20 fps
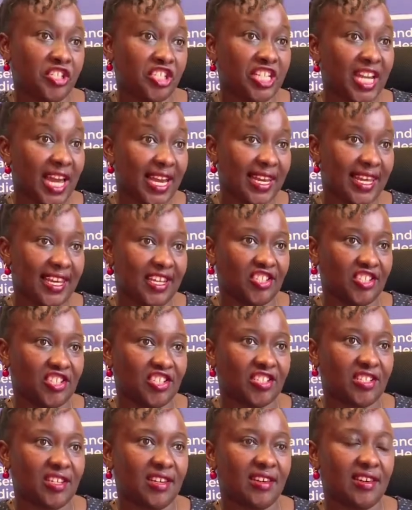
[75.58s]

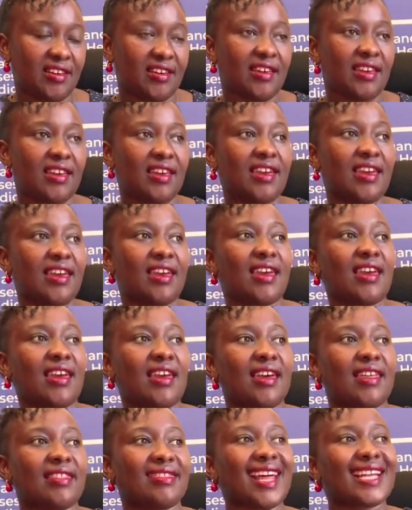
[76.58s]
challenge,
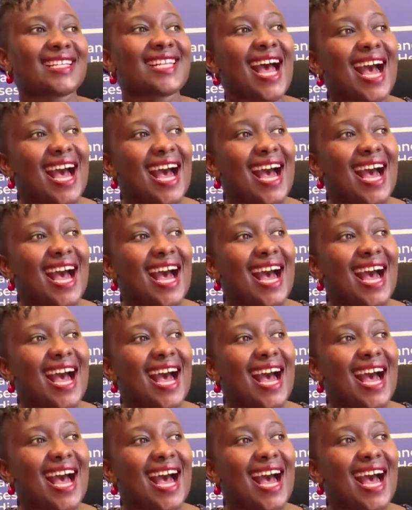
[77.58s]
that